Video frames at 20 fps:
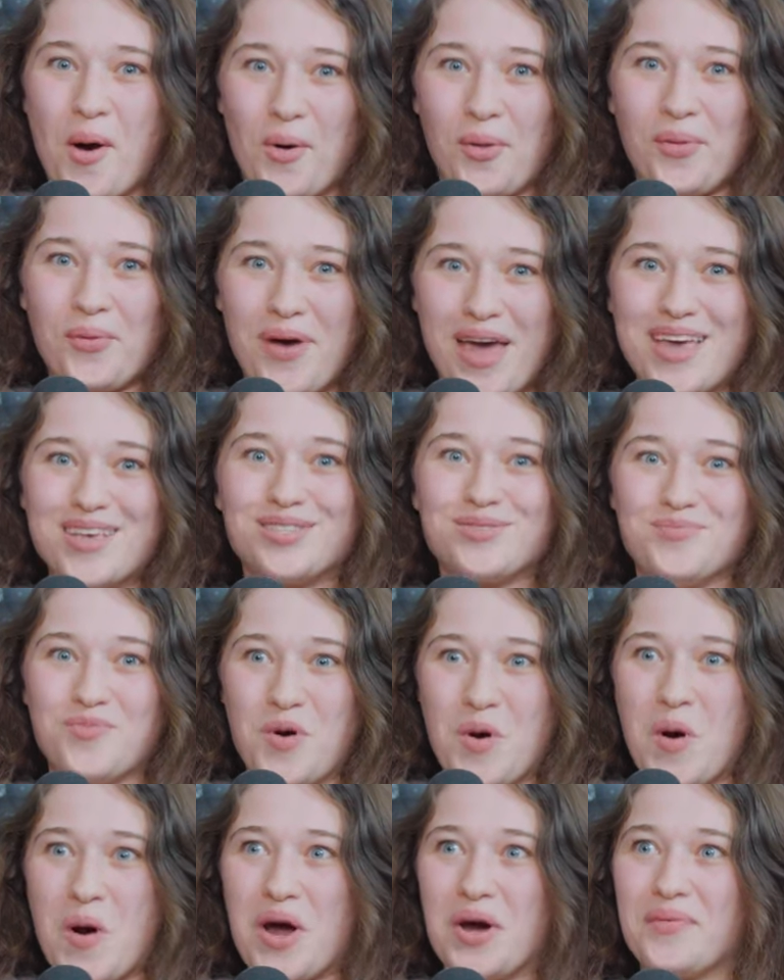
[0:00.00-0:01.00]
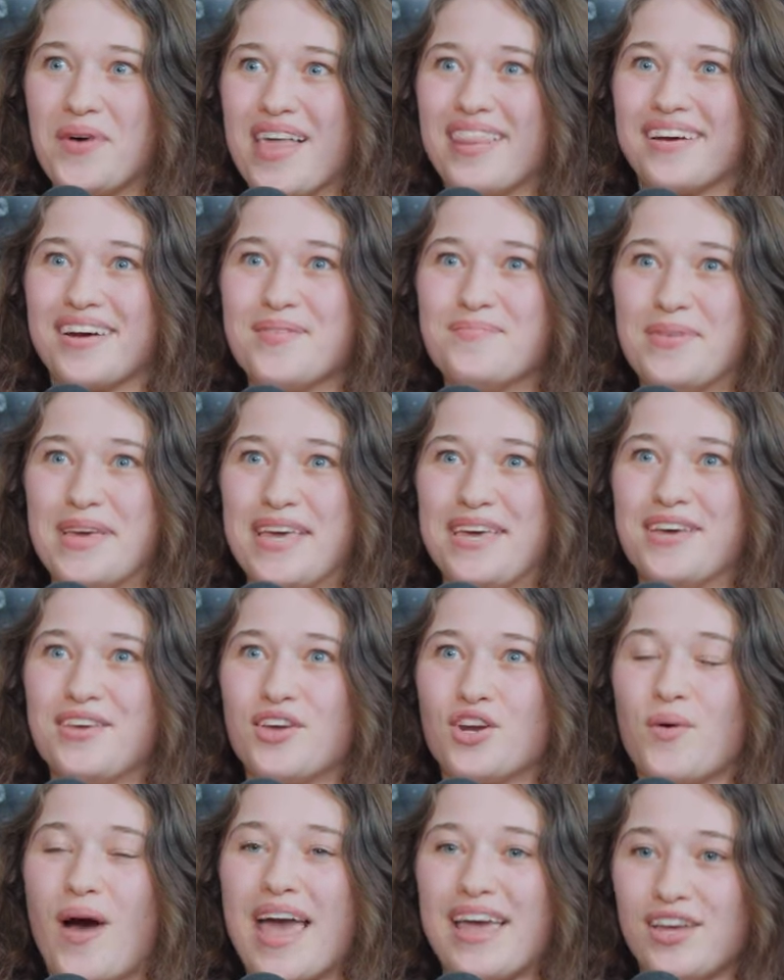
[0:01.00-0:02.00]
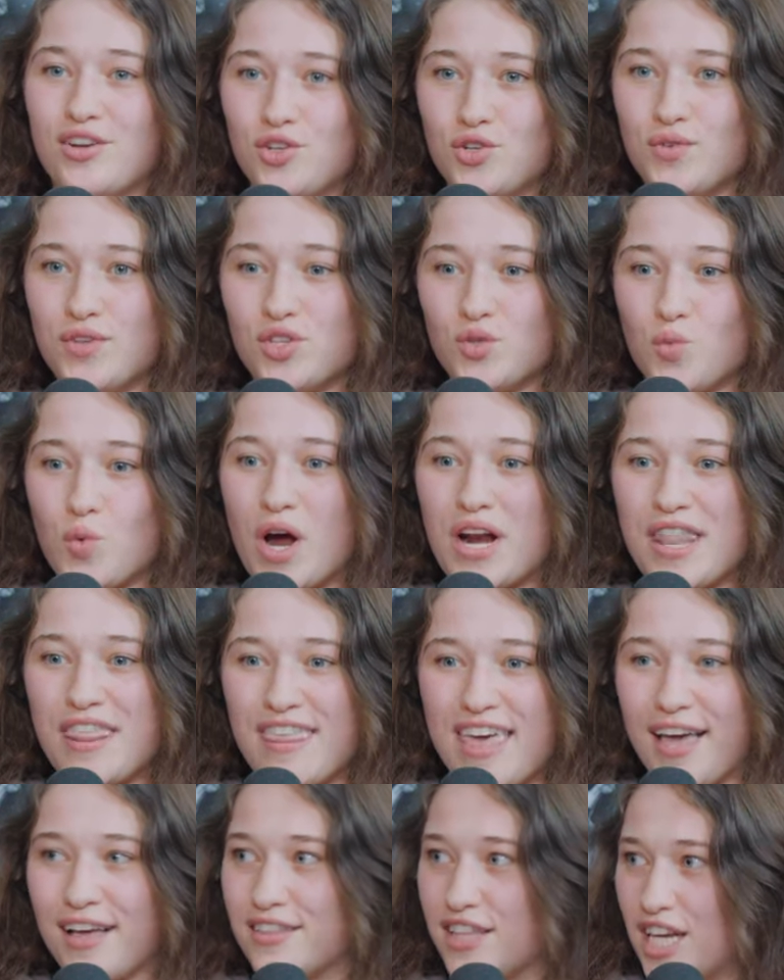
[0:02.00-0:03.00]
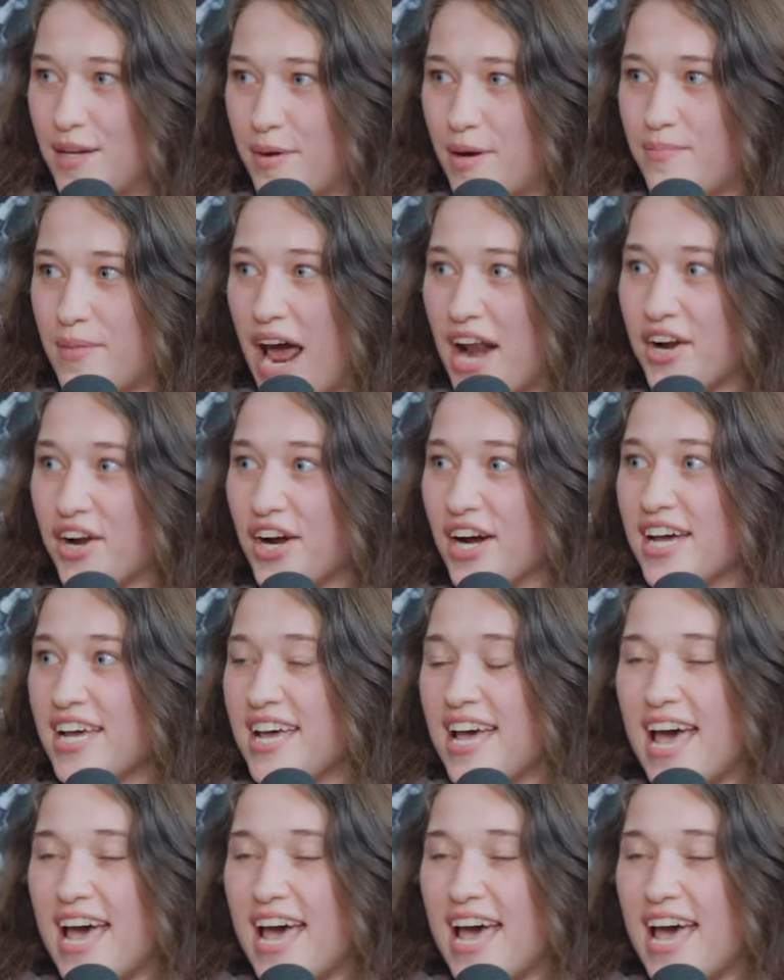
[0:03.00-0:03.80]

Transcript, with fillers: always more, whether it be, you know, I can do this one thing a little bit better.